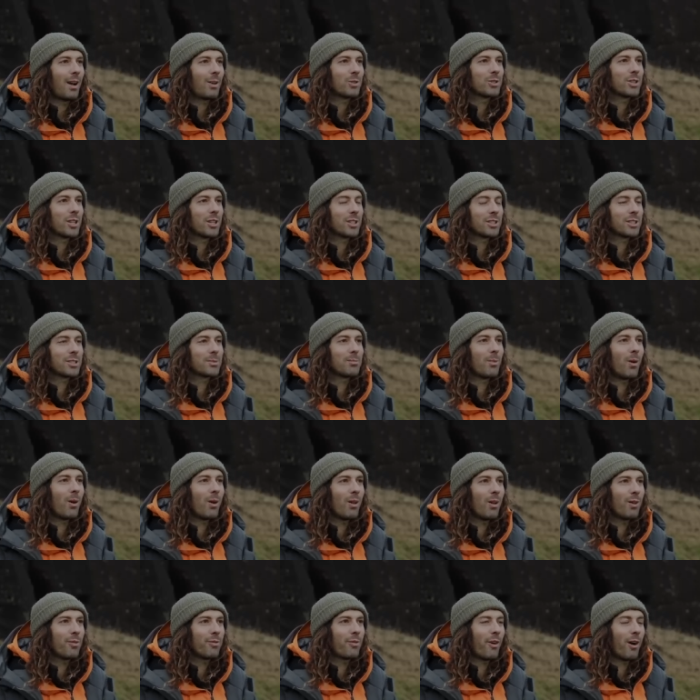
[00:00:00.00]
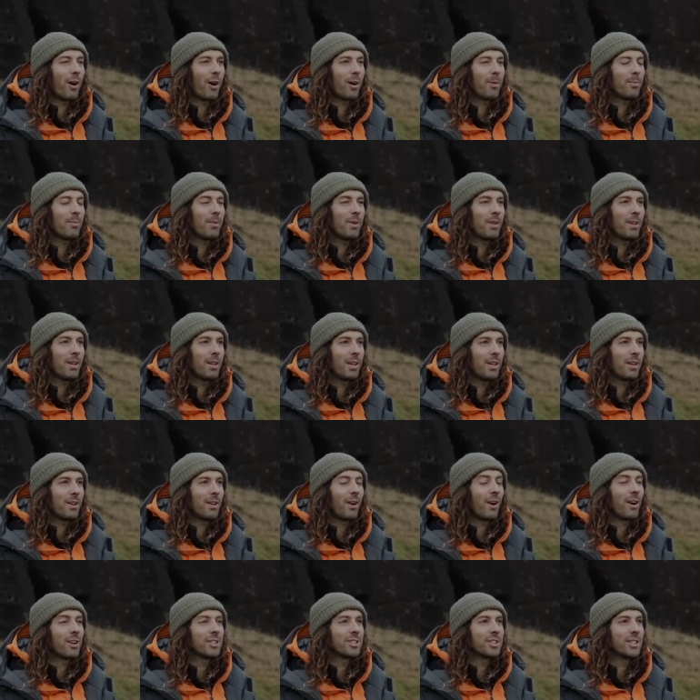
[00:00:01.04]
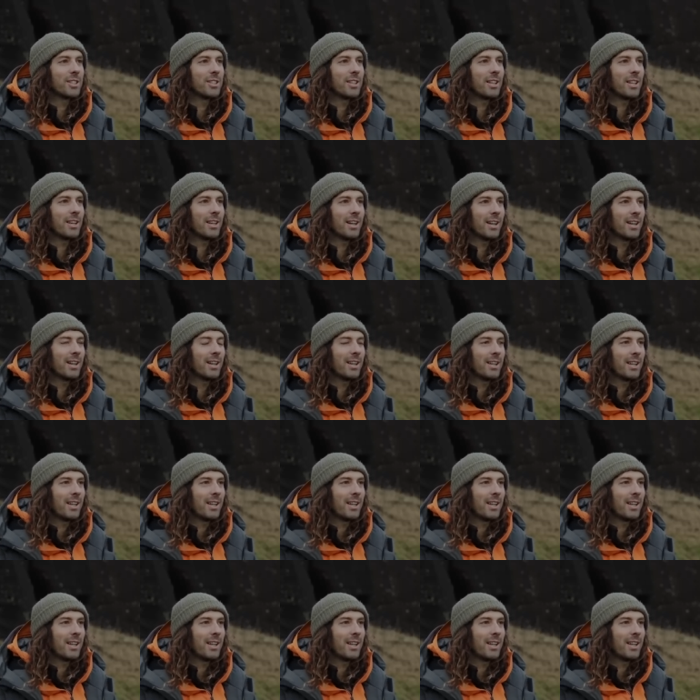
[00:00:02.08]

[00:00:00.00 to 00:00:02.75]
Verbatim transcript: I was on a small farm in Argentina